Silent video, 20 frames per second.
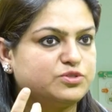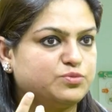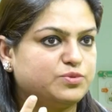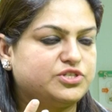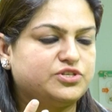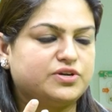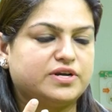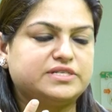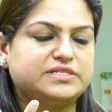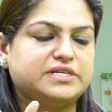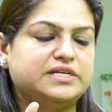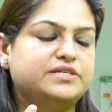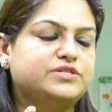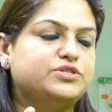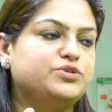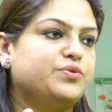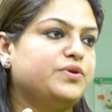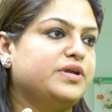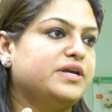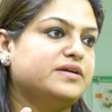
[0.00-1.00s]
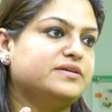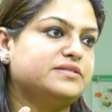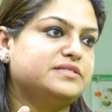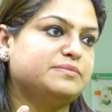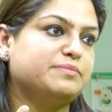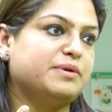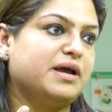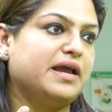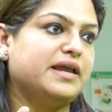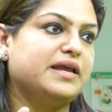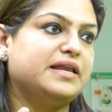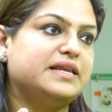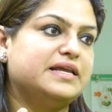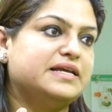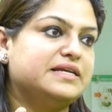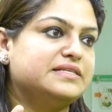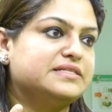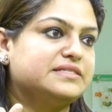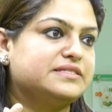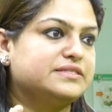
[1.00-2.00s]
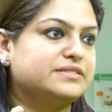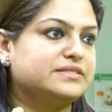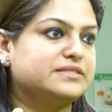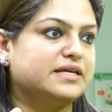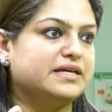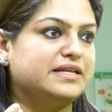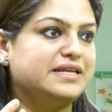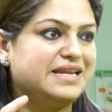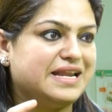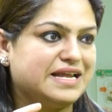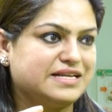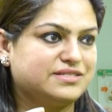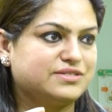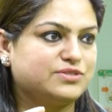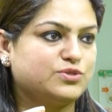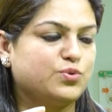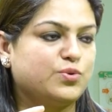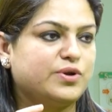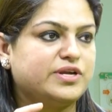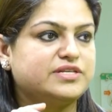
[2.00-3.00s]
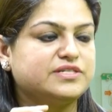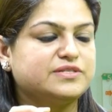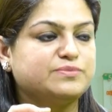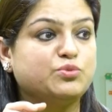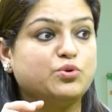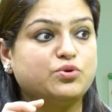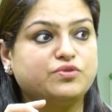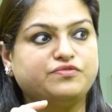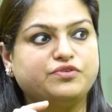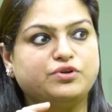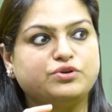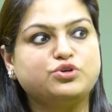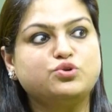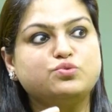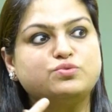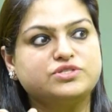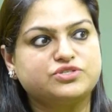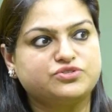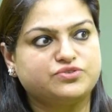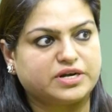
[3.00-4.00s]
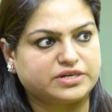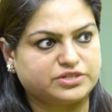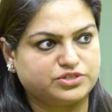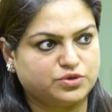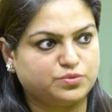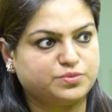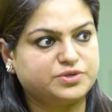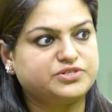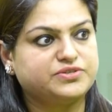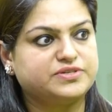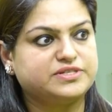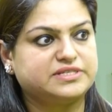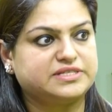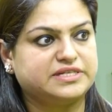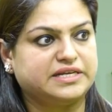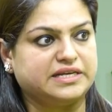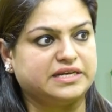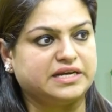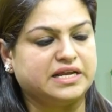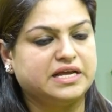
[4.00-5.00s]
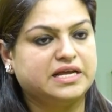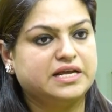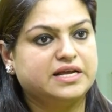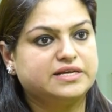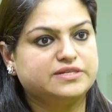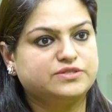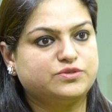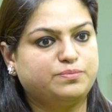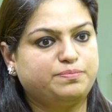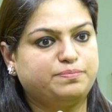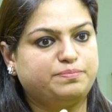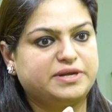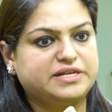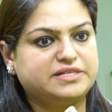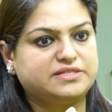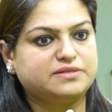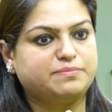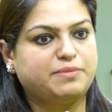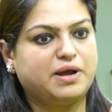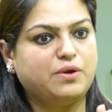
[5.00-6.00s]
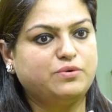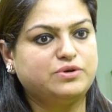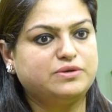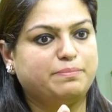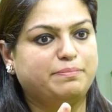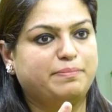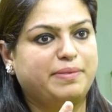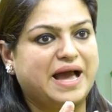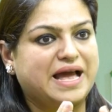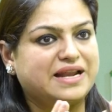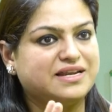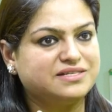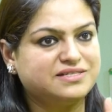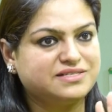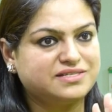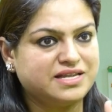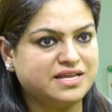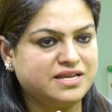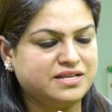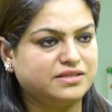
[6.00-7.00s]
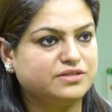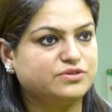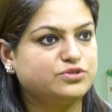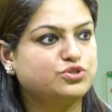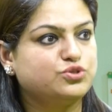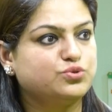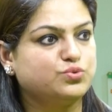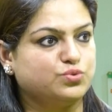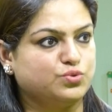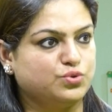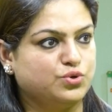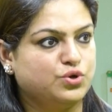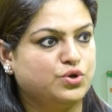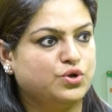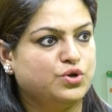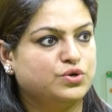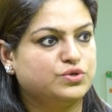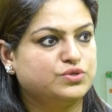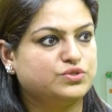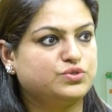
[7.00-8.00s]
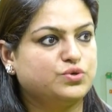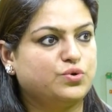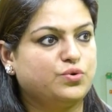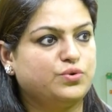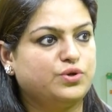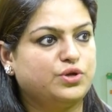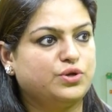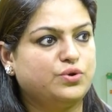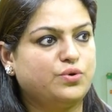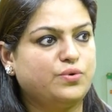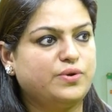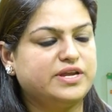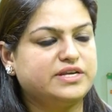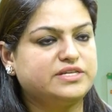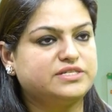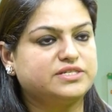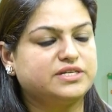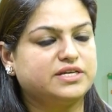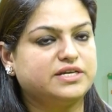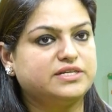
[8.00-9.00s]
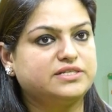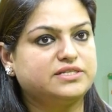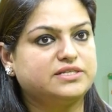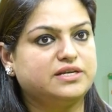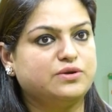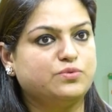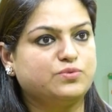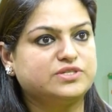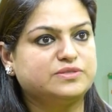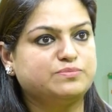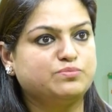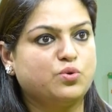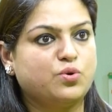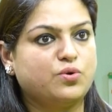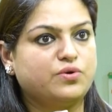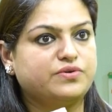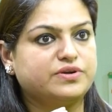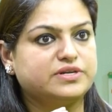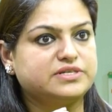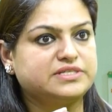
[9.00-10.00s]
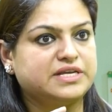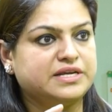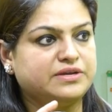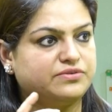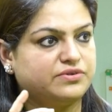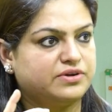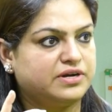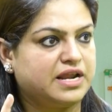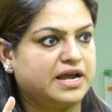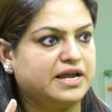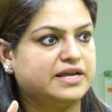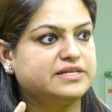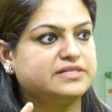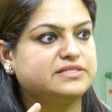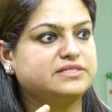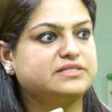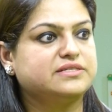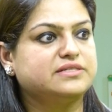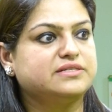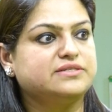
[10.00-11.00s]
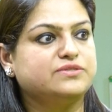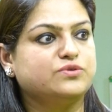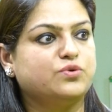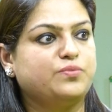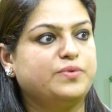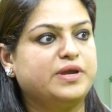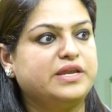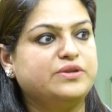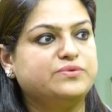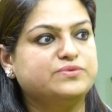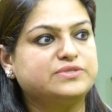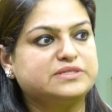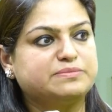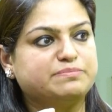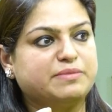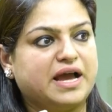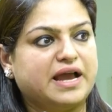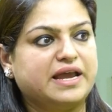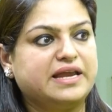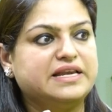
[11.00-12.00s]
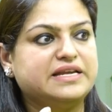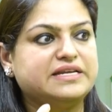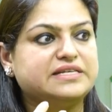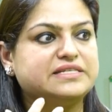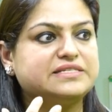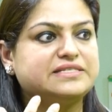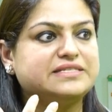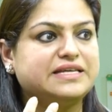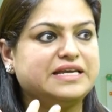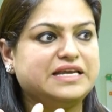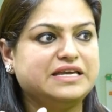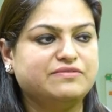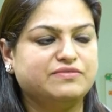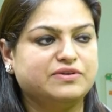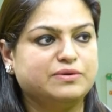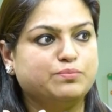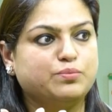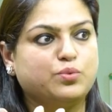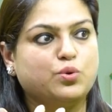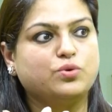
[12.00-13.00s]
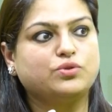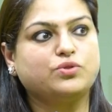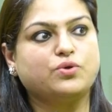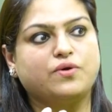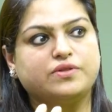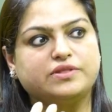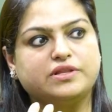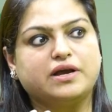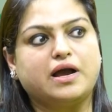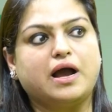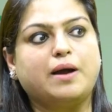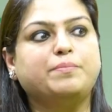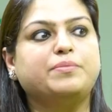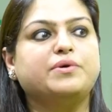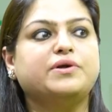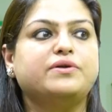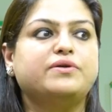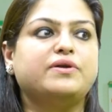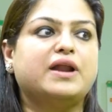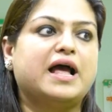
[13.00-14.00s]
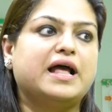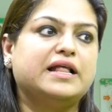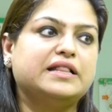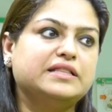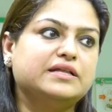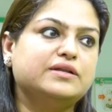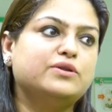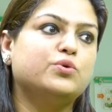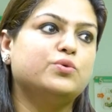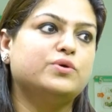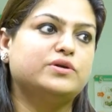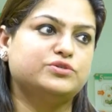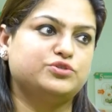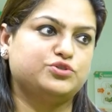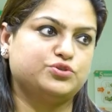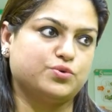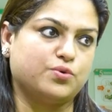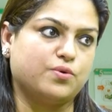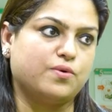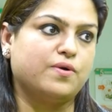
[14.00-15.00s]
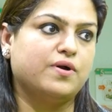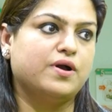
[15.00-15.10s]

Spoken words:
which are seen during a smile is less, so it is more of your tooth structure which is seen. So it's about balancing the two. So, you know, it looks more synchronized. So when you smile, it is even both on the upper and the lower jaw.